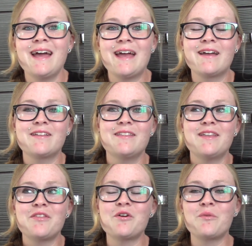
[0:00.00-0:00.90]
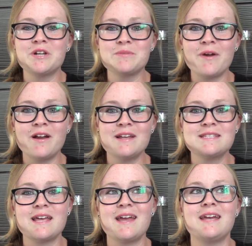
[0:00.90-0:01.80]
And the worst part
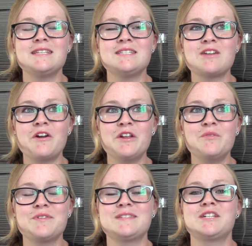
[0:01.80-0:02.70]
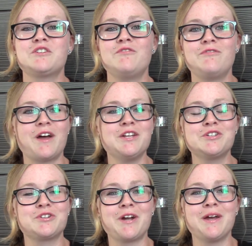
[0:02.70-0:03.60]
is that it started with such a fun
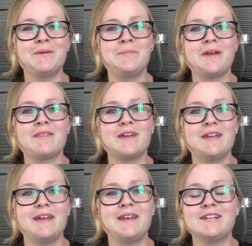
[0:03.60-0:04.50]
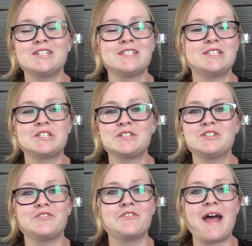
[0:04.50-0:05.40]
trip and it just
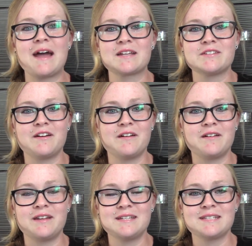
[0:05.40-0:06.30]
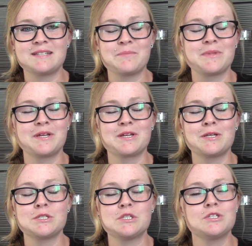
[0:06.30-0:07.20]
dragged on into something
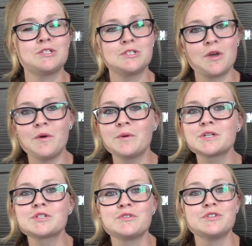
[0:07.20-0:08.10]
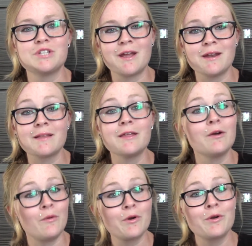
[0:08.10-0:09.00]
so excruciatingly
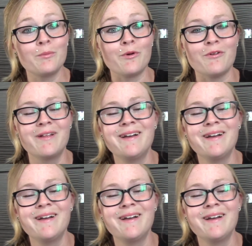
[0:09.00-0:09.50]
horrible.